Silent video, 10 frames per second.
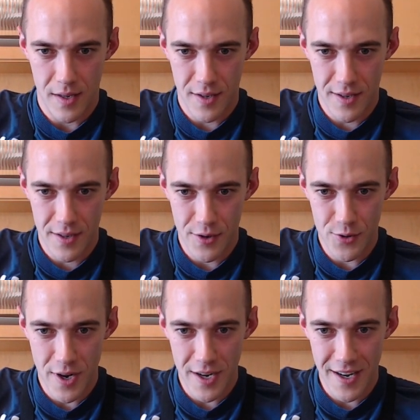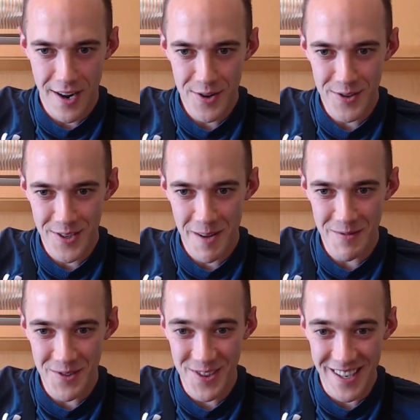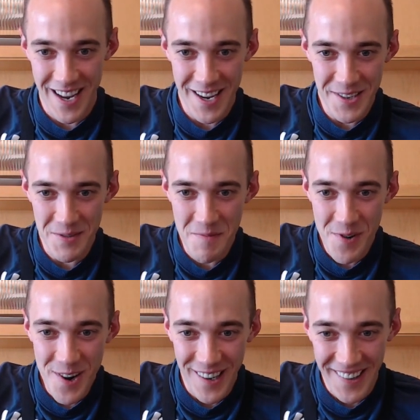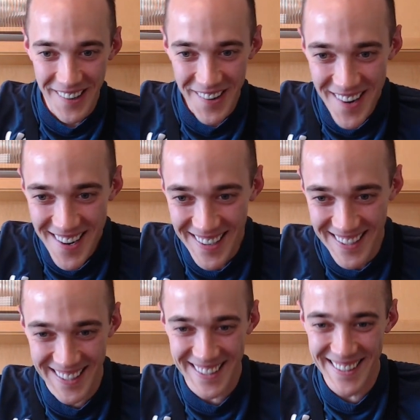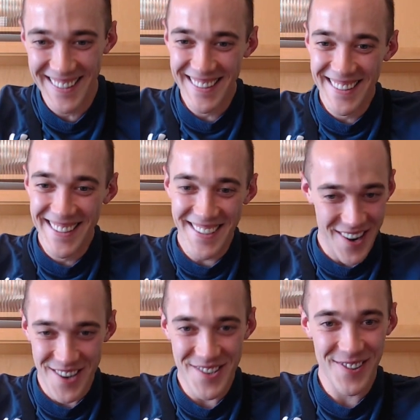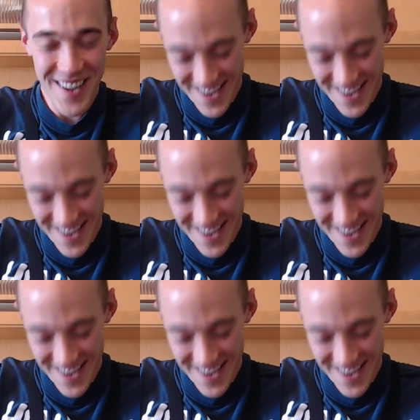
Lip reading: If you're trying to get 100 subs, you only need 82 more. Alright. On your way.